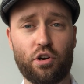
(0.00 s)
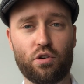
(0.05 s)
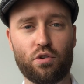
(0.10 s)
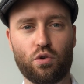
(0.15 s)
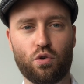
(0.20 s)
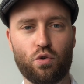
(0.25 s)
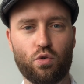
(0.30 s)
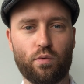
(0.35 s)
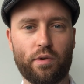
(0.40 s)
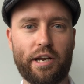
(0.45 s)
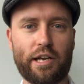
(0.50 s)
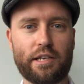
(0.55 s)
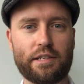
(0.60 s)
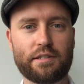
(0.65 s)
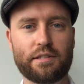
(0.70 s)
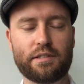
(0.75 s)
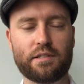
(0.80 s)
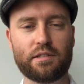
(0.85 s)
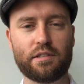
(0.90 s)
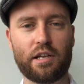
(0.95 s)

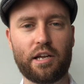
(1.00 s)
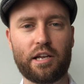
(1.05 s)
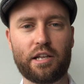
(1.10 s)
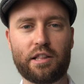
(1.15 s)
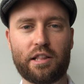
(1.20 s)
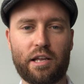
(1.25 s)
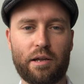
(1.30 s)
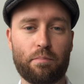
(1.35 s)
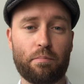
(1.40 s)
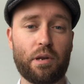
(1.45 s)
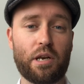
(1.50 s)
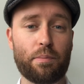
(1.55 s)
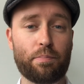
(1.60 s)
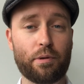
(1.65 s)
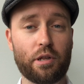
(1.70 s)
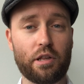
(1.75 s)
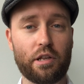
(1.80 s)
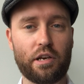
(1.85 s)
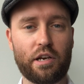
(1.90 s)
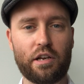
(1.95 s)
always like, they're
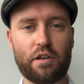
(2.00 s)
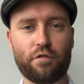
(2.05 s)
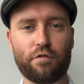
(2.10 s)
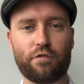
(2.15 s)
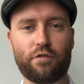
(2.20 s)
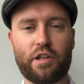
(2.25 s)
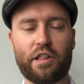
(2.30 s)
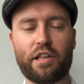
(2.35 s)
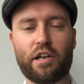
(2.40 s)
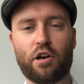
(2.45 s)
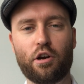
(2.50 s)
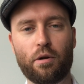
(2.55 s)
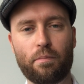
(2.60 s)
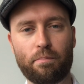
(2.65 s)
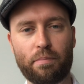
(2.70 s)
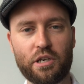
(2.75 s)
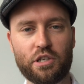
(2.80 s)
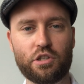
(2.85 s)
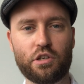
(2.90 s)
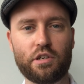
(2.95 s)
manipulative and they're
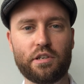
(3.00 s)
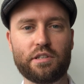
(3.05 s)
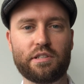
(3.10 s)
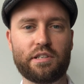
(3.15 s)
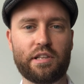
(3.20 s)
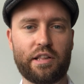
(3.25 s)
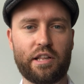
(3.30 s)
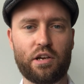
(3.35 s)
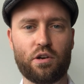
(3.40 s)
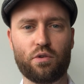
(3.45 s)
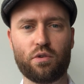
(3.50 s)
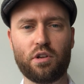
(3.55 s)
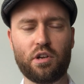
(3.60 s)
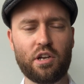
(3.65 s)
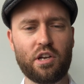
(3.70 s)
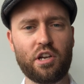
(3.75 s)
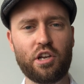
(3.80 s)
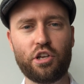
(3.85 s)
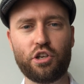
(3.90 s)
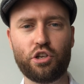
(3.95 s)
ambitious, and they'll,
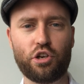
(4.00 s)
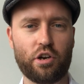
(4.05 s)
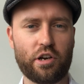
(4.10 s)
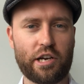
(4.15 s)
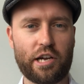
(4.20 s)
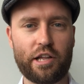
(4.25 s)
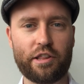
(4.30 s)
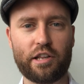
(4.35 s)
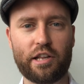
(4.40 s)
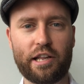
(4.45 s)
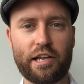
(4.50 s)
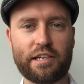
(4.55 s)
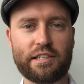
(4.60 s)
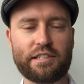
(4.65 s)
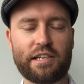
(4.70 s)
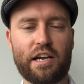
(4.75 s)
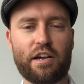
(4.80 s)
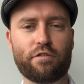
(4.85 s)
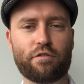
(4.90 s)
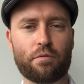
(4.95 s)
cut the
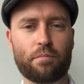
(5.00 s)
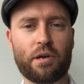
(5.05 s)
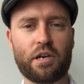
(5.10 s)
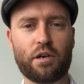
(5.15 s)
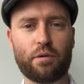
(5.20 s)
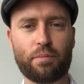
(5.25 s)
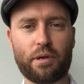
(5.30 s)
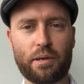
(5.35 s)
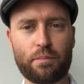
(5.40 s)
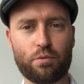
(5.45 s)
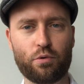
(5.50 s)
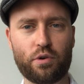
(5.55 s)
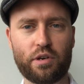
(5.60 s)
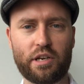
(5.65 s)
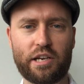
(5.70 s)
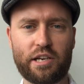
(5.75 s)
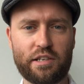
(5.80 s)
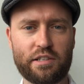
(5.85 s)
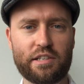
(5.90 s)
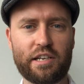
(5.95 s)
legs out from under people
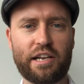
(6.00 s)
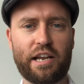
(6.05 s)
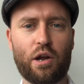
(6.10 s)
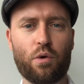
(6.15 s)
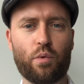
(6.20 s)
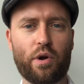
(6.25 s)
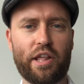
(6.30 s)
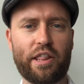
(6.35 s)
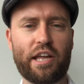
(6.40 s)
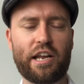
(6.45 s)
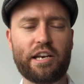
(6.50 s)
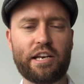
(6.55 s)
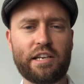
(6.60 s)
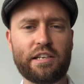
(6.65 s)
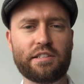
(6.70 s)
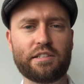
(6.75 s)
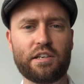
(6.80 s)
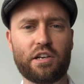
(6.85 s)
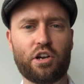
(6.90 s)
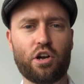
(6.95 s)
to get where they
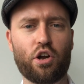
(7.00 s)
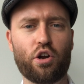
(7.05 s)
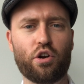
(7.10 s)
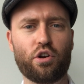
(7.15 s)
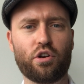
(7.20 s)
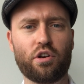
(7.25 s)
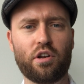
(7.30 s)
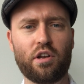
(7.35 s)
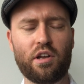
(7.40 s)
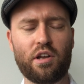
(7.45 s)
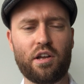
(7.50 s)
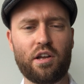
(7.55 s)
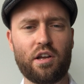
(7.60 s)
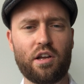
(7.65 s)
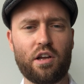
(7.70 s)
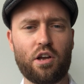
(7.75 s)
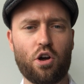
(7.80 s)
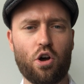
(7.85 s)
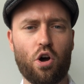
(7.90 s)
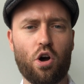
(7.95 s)
need to go.
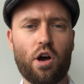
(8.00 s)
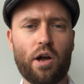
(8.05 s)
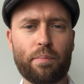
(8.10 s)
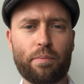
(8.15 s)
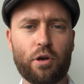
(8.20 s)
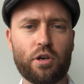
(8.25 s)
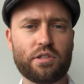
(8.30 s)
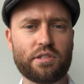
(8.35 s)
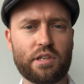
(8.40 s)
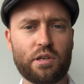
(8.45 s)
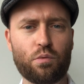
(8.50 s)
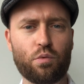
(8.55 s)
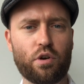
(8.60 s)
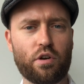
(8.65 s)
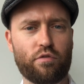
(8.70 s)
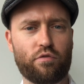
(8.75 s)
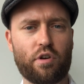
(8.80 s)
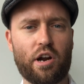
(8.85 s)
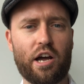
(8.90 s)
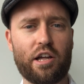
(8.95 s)
I personally would
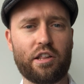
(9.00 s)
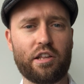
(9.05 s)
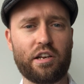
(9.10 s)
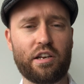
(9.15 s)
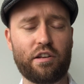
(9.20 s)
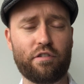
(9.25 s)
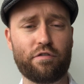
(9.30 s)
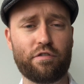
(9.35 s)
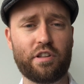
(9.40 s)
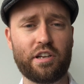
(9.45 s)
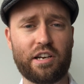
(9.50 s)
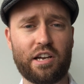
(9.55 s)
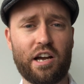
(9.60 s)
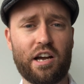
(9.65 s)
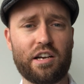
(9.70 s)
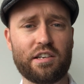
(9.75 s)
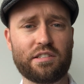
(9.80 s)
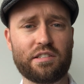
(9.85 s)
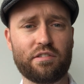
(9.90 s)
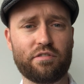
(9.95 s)
have rathered if the
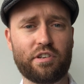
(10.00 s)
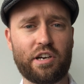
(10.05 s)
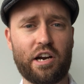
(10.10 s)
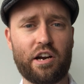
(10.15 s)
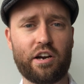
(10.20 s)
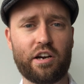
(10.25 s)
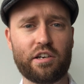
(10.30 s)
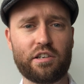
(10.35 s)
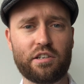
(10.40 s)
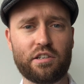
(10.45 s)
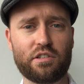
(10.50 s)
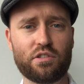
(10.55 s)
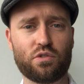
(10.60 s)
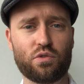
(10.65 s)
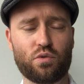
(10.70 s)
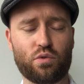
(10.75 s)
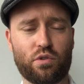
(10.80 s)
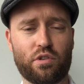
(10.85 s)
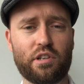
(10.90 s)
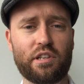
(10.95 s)
cast of characters
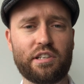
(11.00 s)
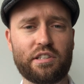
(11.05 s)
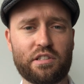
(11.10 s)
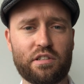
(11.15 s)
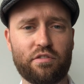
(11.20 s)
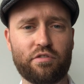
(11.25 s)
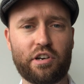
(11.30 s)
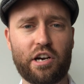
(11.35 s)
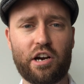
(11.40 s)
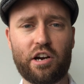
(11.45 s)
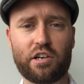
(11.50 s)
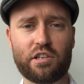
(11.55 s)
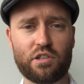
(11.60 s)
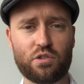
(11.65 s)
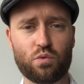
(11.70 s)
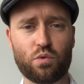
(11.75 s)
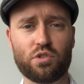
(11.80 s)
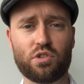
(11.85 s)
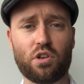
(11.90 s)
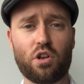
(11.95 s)
or the list of
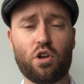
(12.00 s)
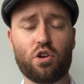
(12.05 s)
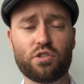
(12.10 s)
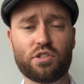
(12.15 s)
characters was a lot